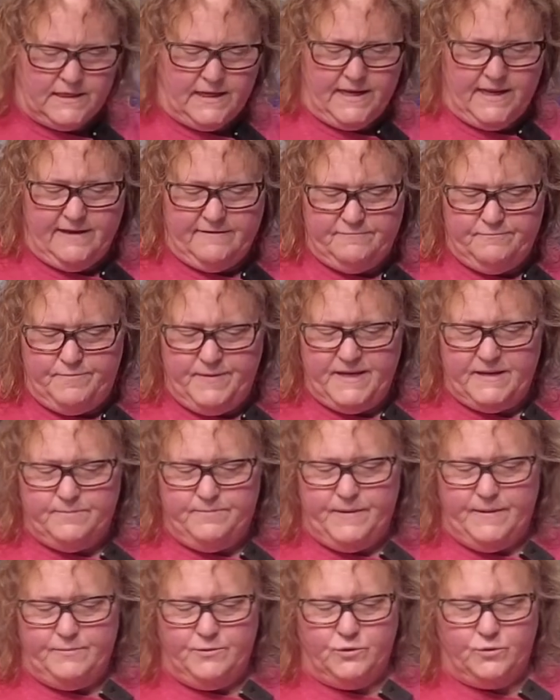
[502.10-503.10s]
I have big
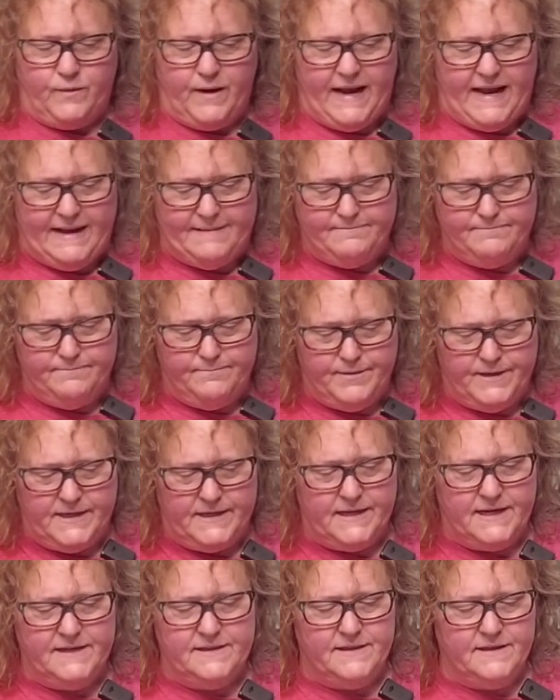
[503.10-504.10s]
bubble wrap, but
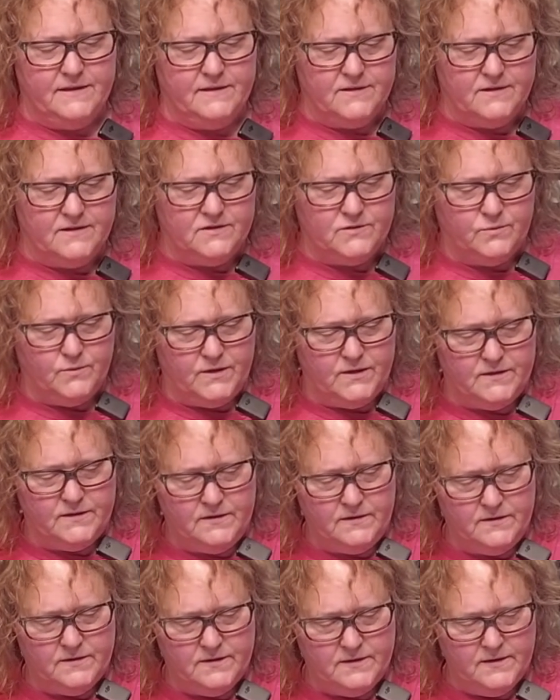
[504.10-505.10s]
I think this one,
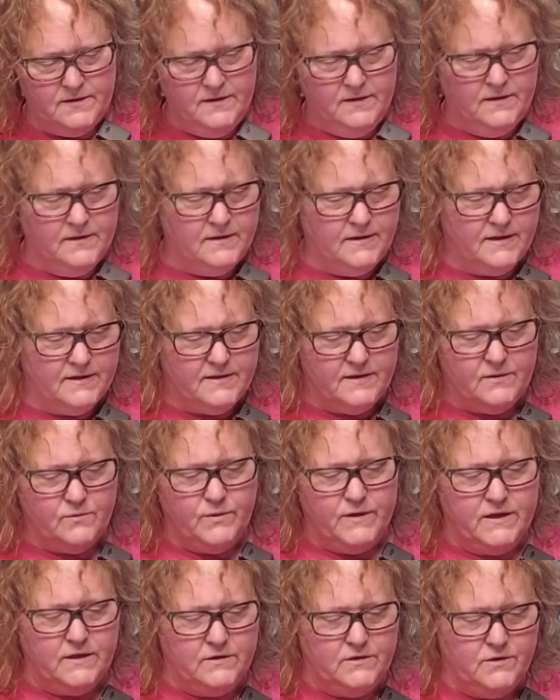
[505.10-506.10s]
I think we
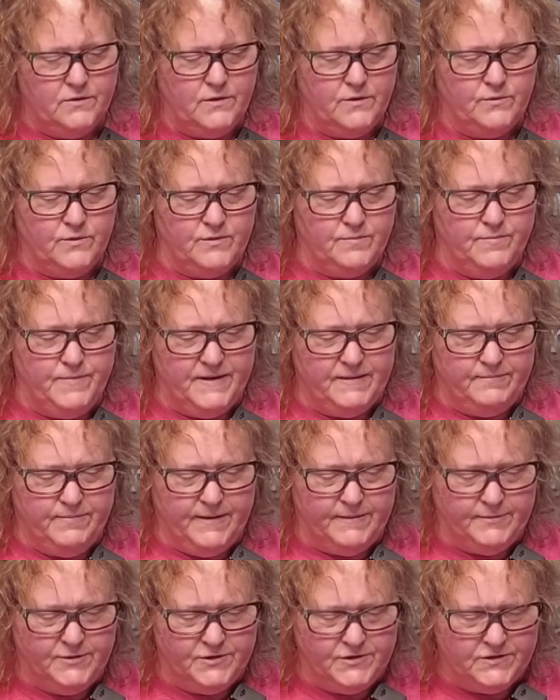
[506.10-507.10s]
can do it with big
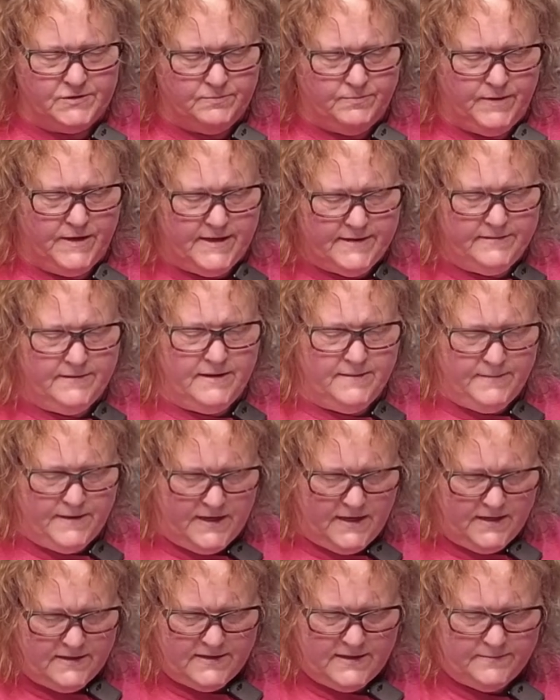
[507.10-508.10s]
bubbles, but I
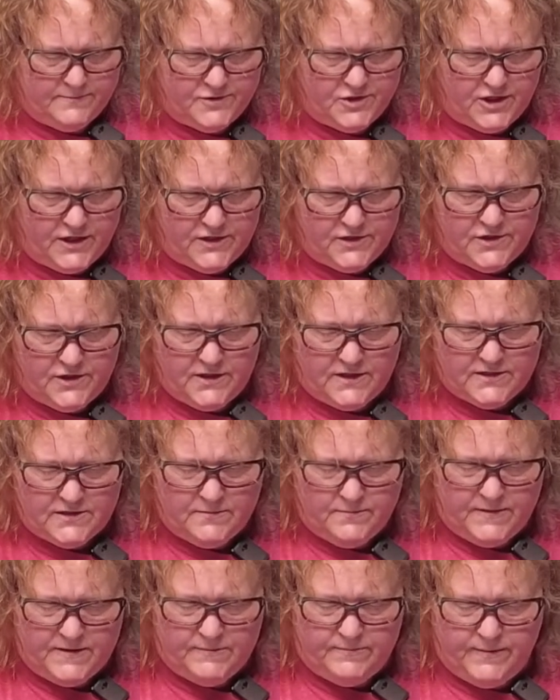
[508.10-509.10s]
may end up changing it to
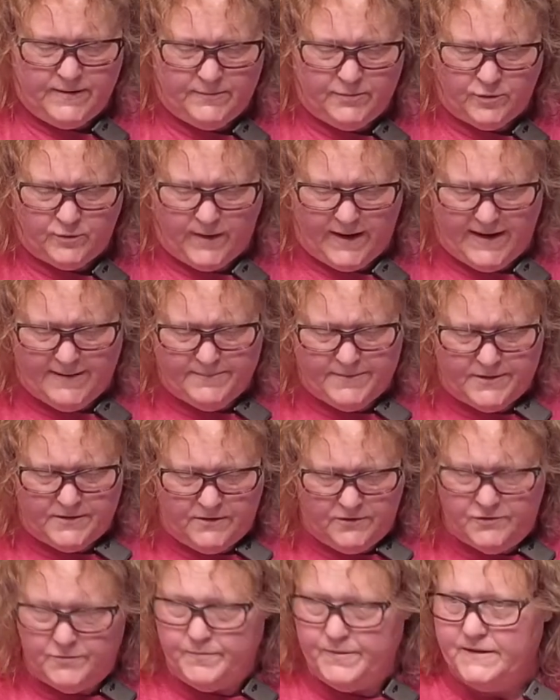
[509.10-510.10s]
big bubble wrap. It all
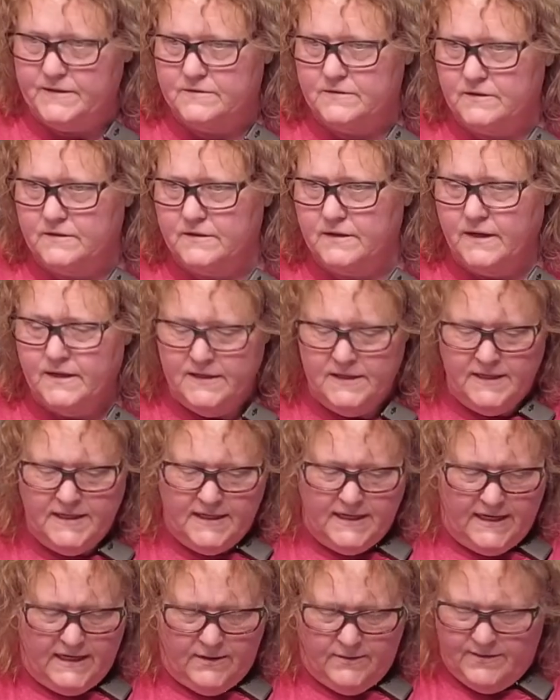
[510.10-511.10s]
depends on
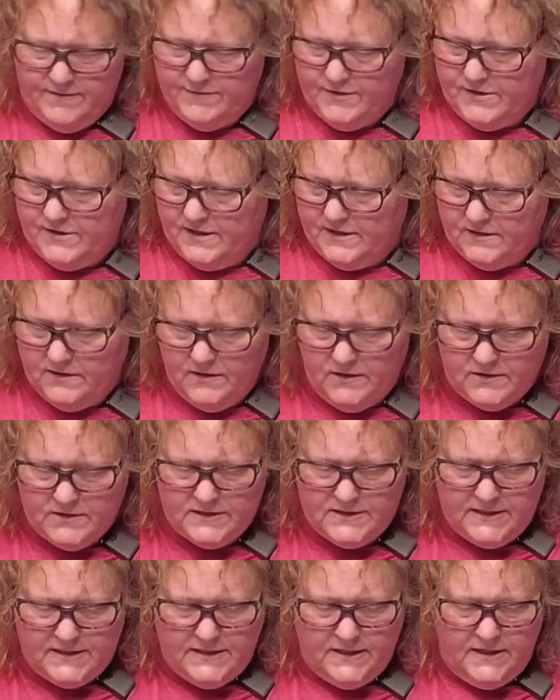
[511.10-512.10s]
how everything
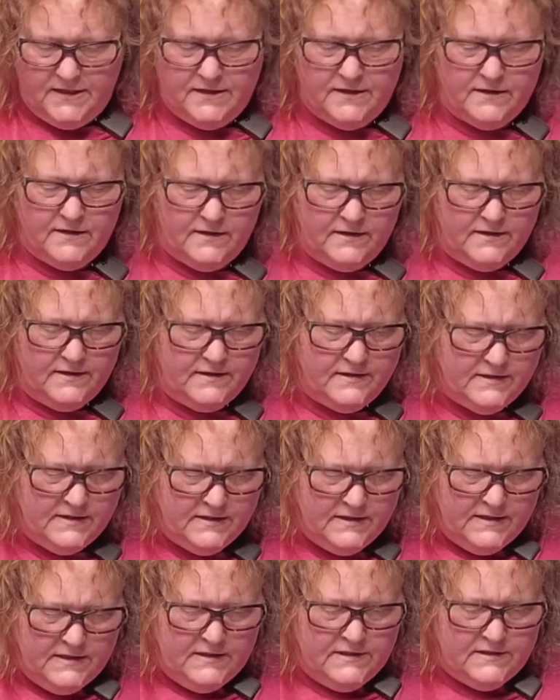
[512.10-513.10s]
looks in here.
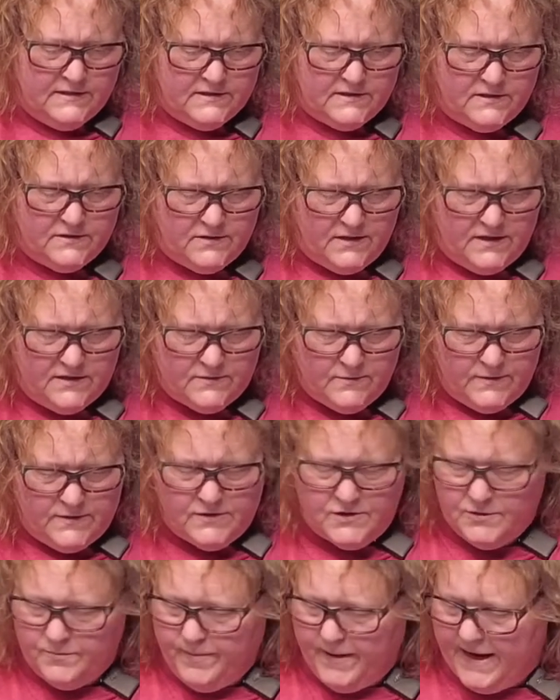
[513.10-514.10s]
So these ones
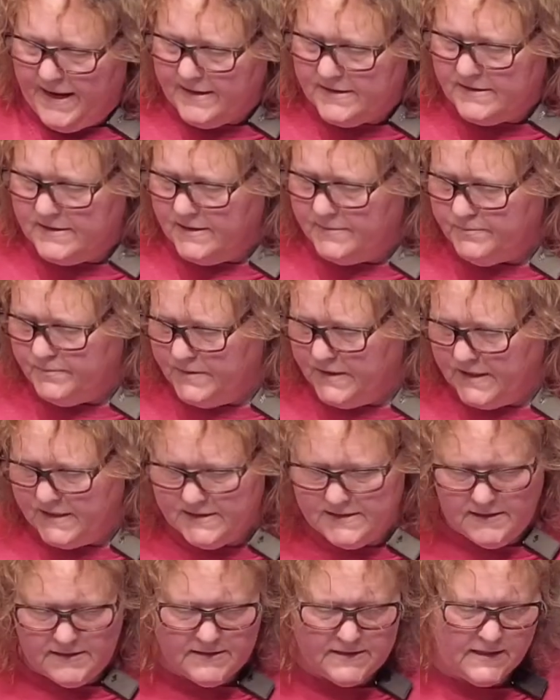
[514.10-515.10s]
are packed up
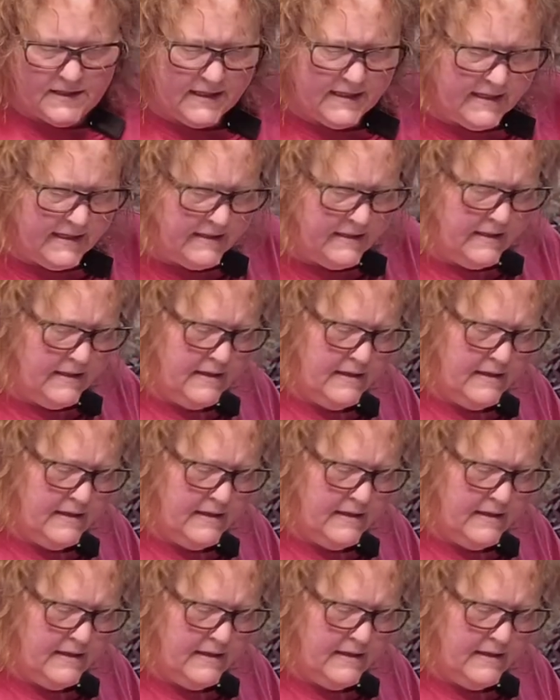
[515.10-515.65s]
nice and tight.